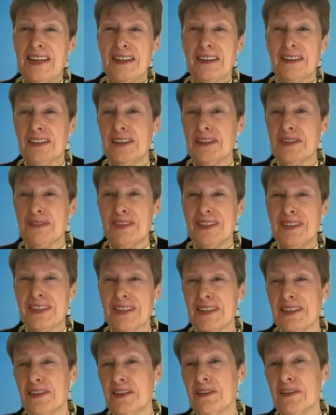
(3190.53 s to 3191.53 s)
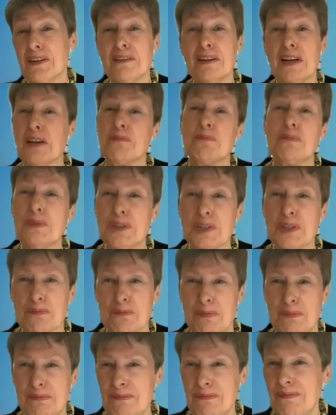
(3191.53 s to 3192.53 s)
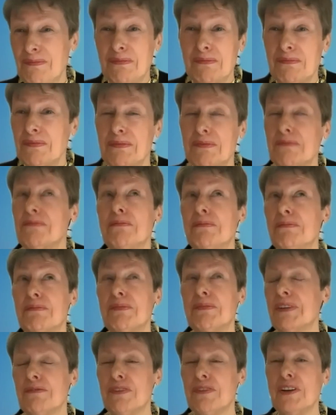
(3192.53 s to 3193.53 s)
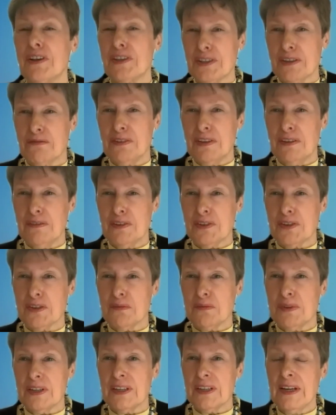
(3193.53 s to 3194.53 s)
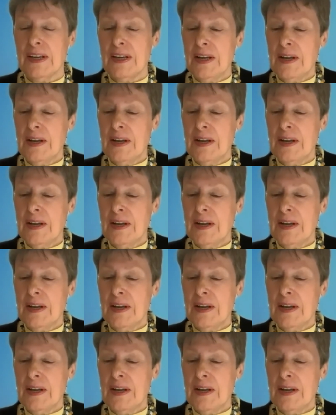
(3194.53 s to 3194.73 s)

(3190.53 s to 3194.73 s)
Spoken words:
countries, you're like Buddhist philosophy, if you so want.